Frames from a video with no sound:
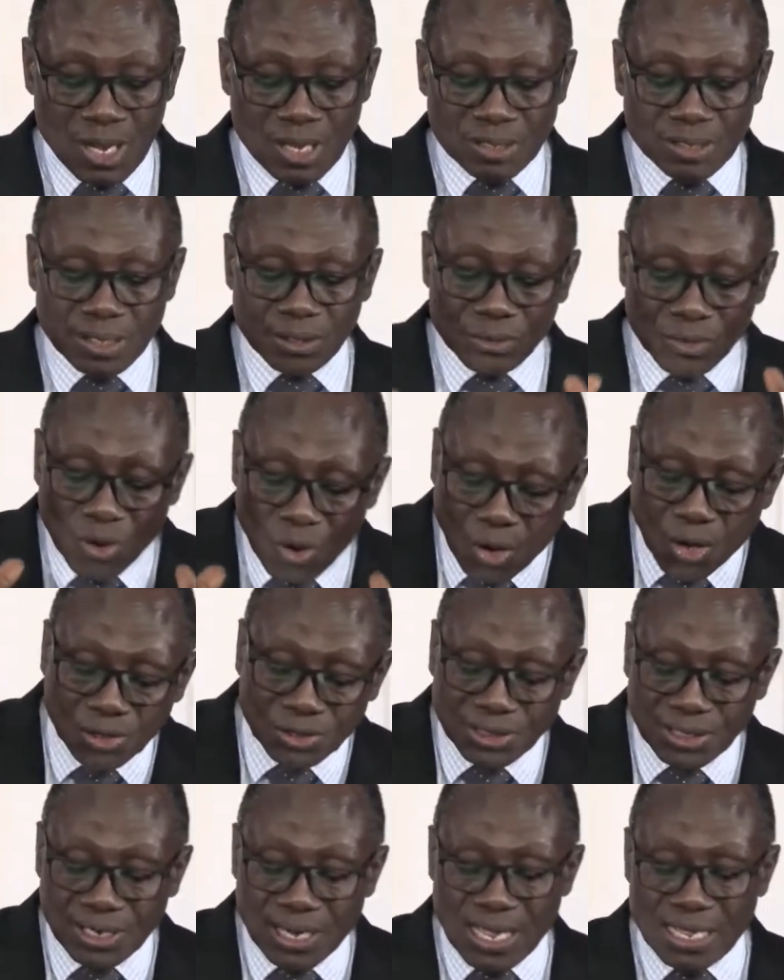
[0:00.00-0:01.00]
The
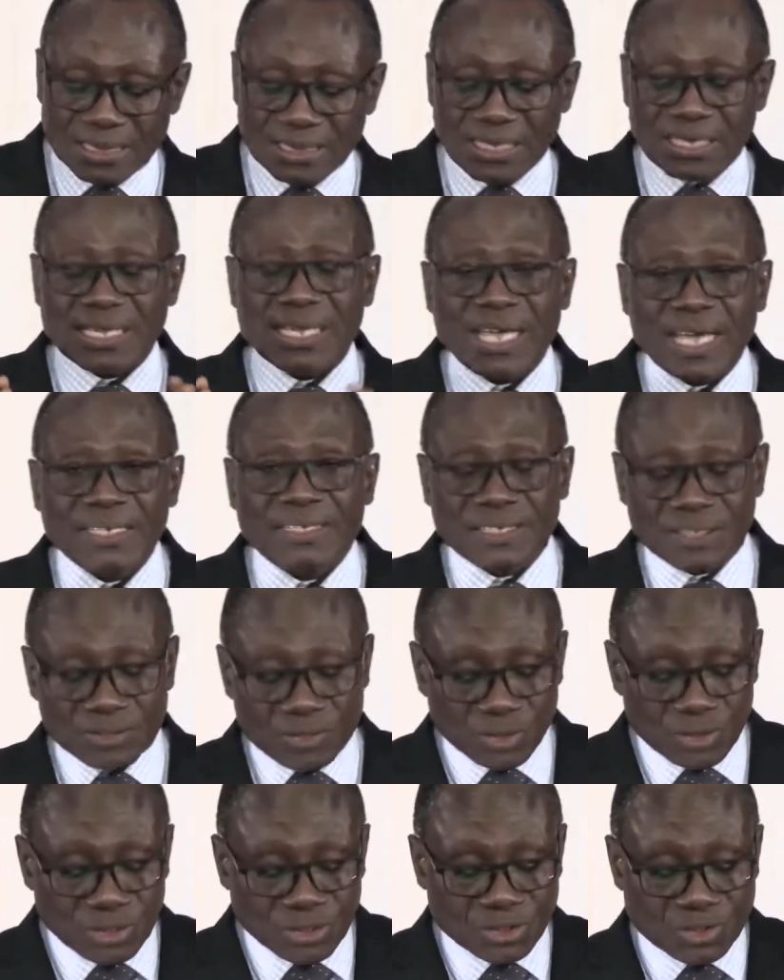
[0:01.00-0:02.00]
road and the gate
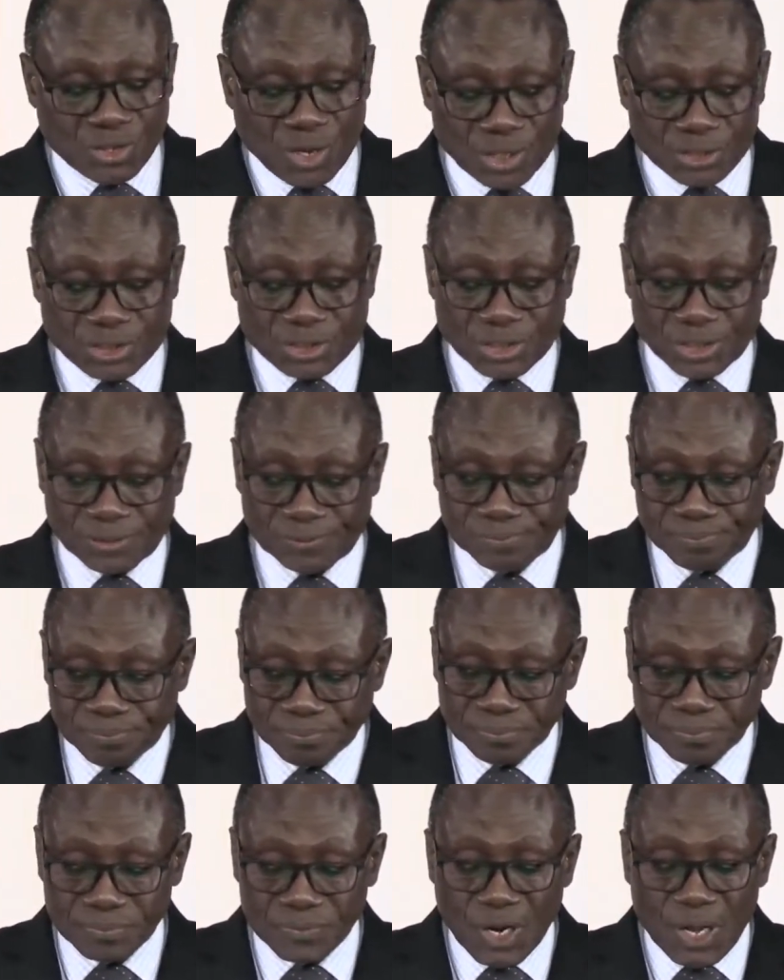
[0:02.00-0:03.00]
to destruction
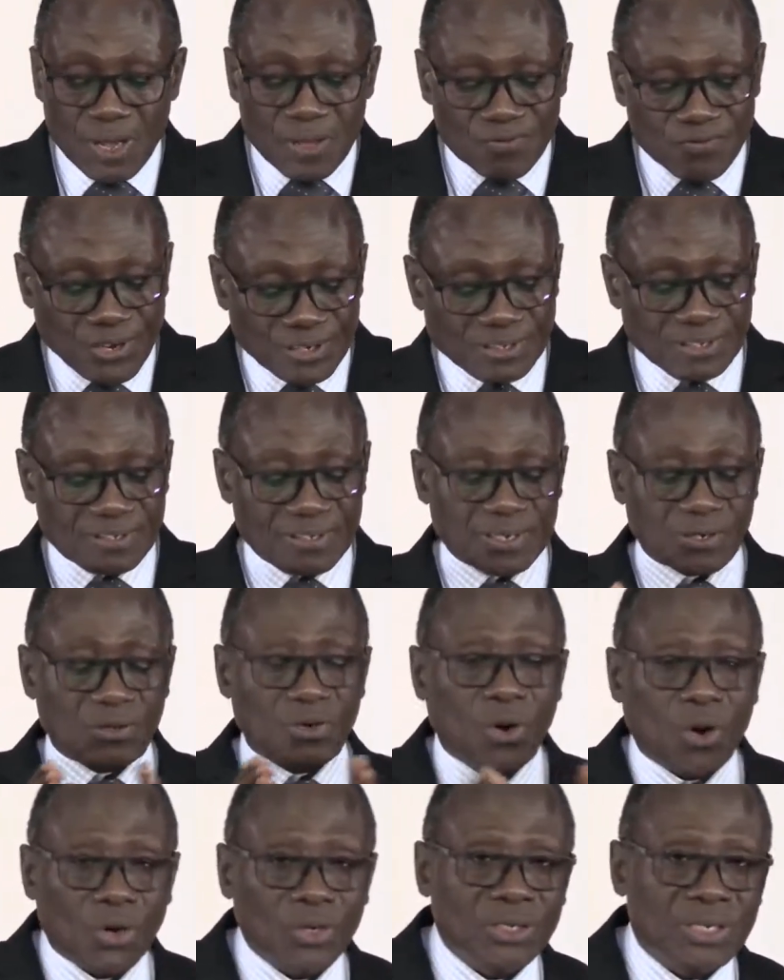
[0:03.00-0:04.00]
versus the
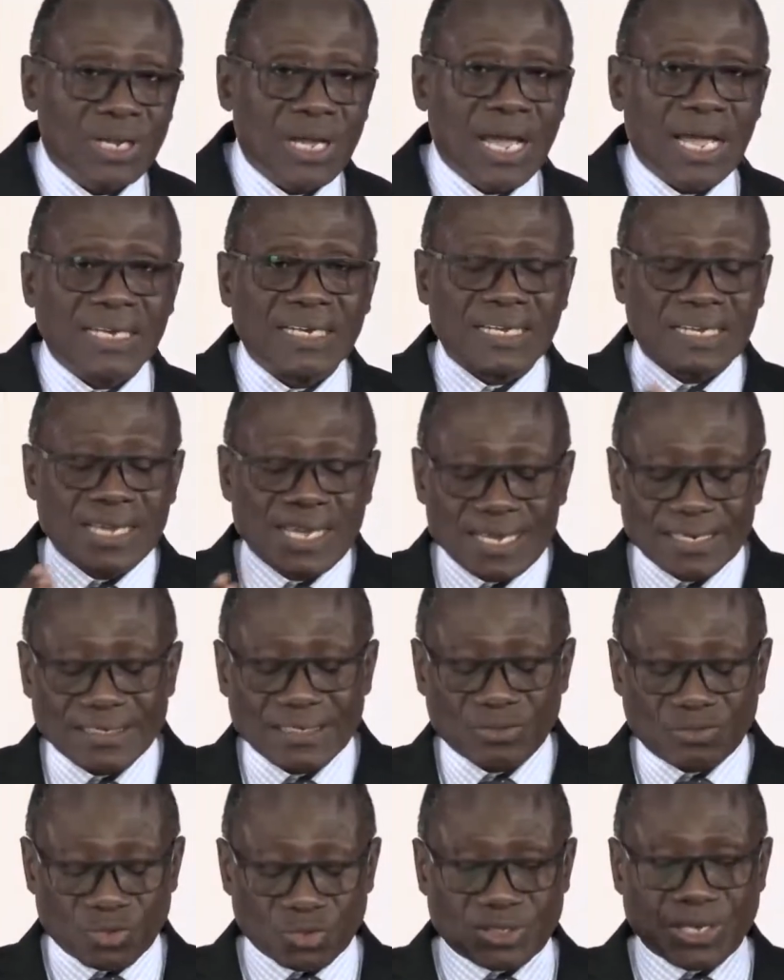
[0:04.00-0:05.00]
road and the
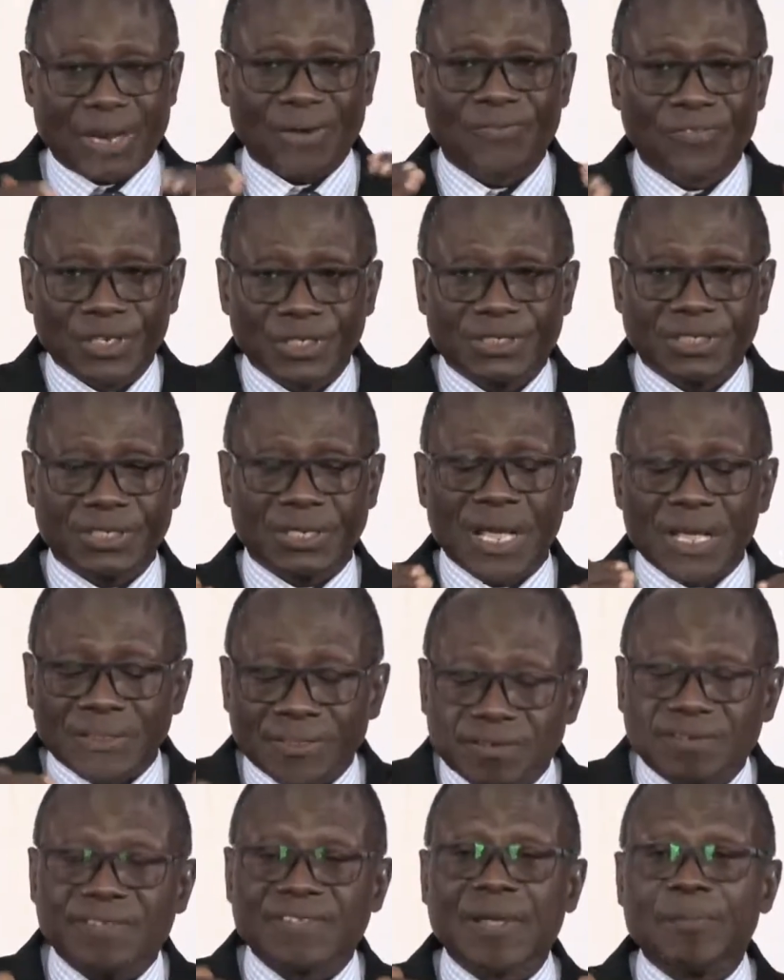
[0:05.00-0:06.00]
gate to salvation.
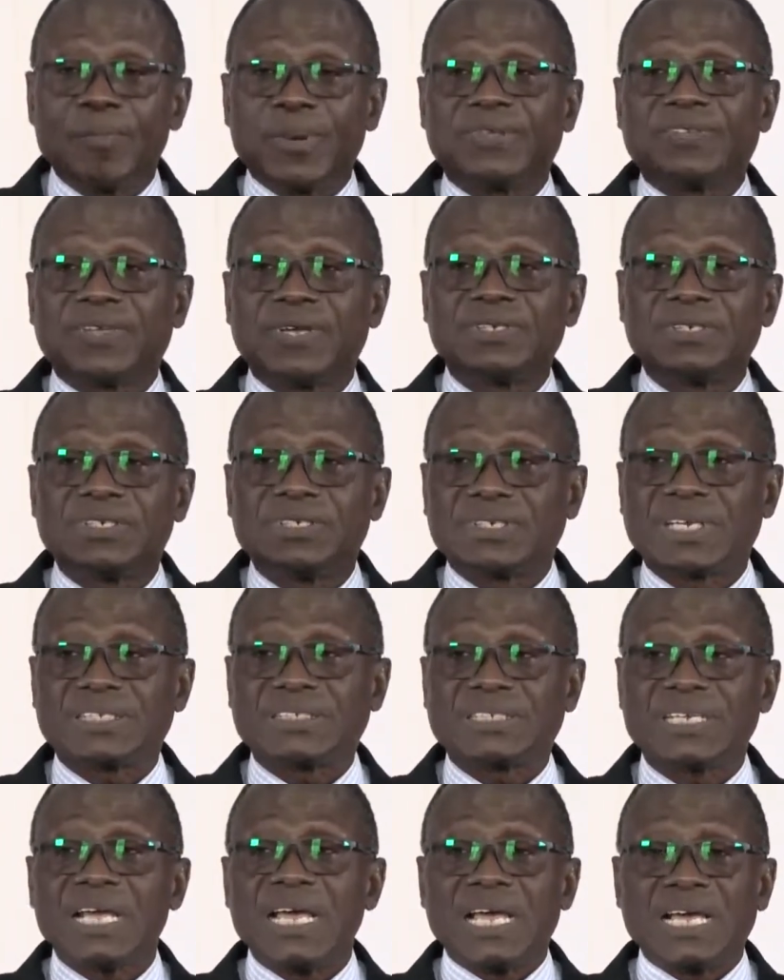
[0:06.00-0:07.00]
This is the message
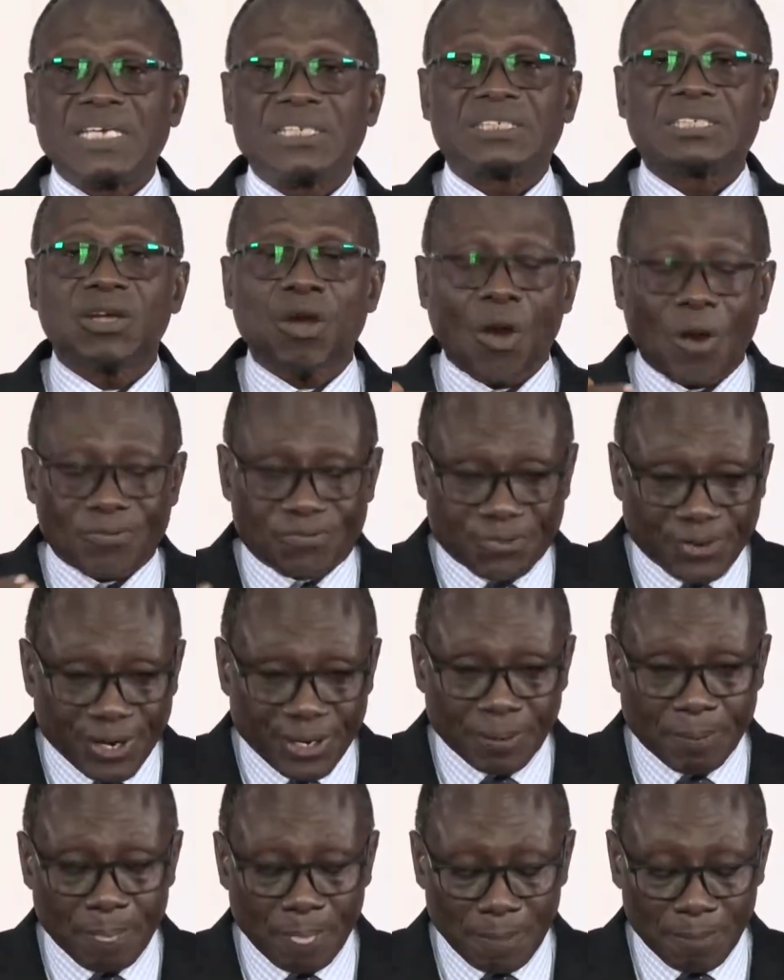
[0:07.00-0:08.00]
Jesus is
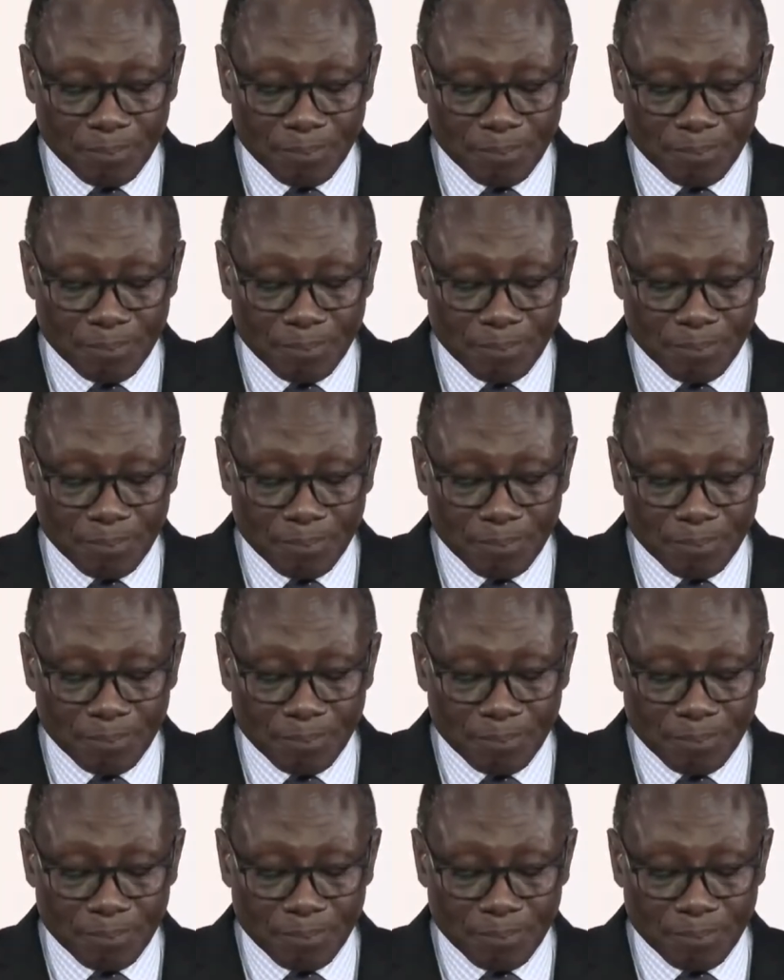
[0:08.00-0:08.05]
offering.